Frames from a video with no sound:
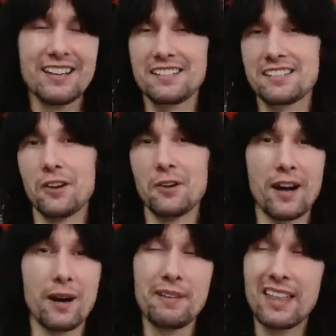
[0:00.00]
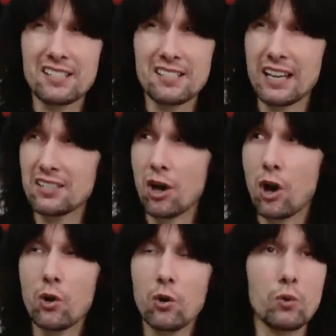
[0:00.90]
So, I mean, that's a
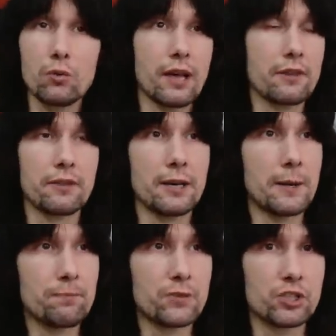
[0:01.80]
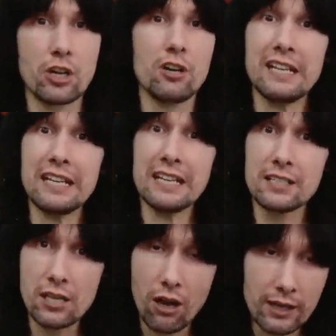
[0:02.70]
whole nother journey
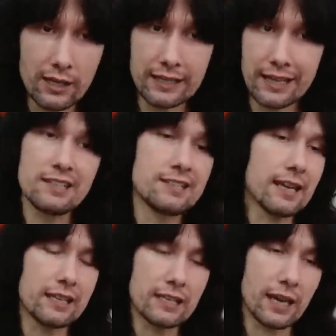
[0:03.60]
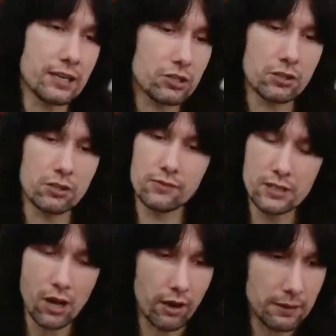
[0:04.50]
entirely, and dedication of
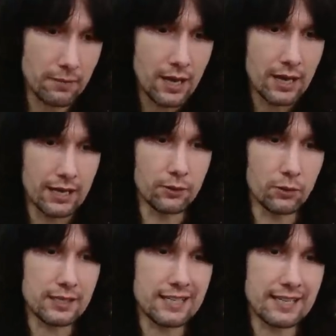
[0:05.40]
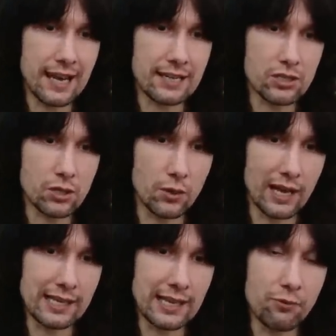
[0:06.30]
time in order to get to
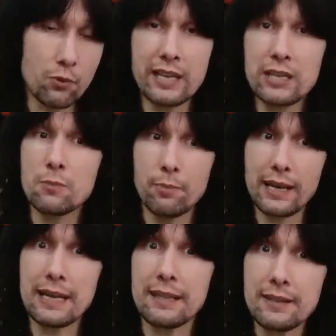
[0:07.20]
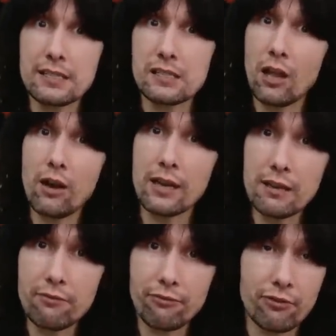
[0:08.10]
a level where you can play this
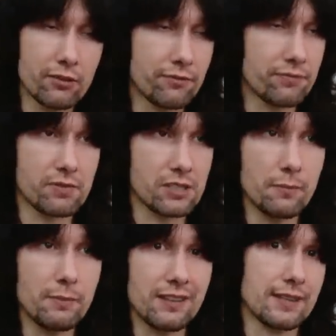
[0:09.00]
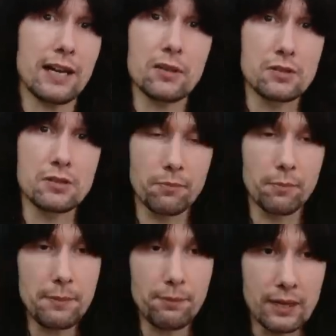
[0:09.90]
live in front of so many thousands of
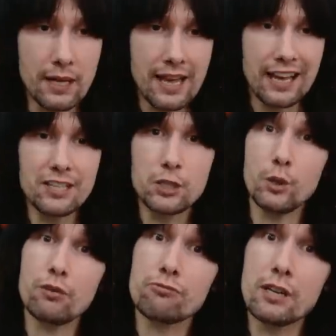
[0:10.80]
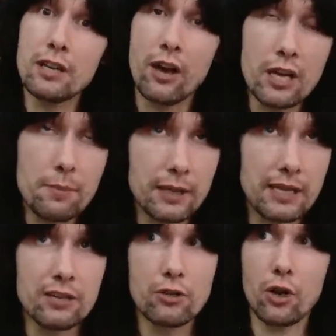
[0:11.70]
people and do it
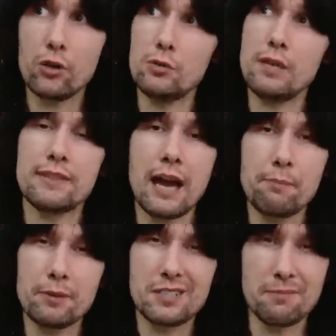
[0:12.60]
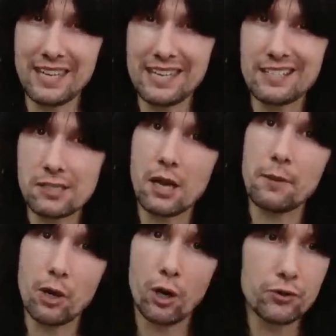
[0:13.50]
reliably. Not only that, but to make it
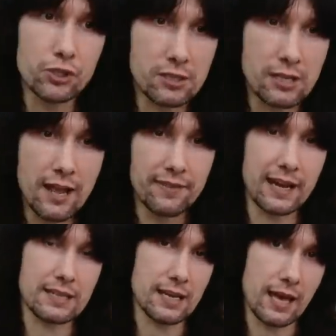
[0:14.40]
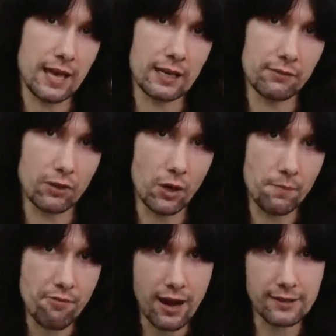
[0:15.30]
subconscious, that is a hell of a lot
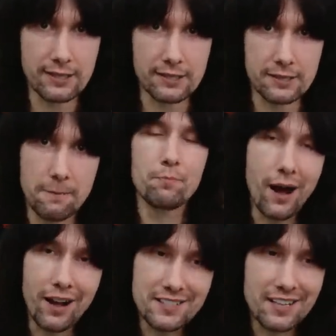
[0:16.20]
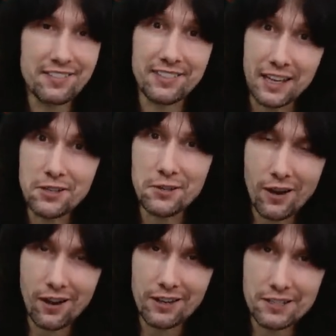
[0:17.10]
of practice. But thank you
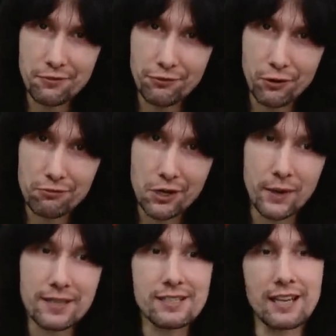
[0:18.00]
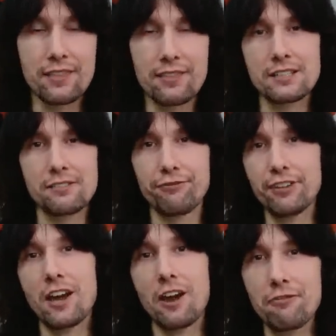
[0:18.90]
guys for requesting this
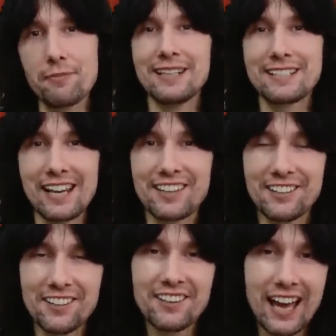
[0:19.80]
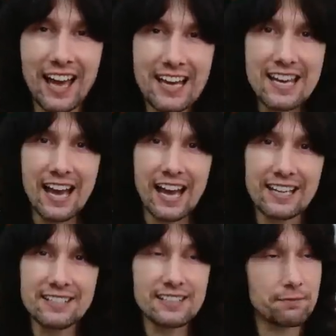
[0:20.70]
video for me to take a look at,
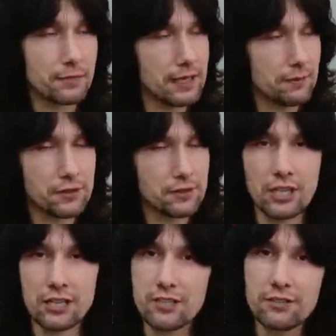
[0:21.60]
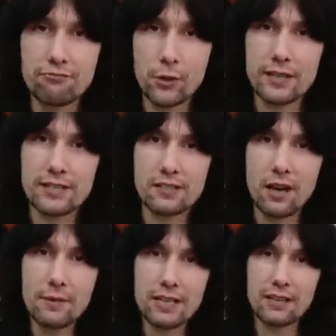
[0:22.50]
and keep those suggestions and requests
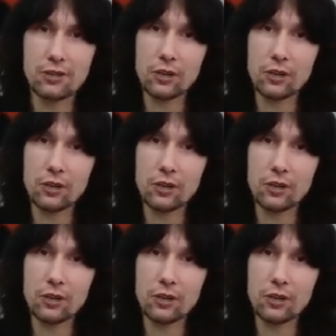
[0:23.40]
coming in the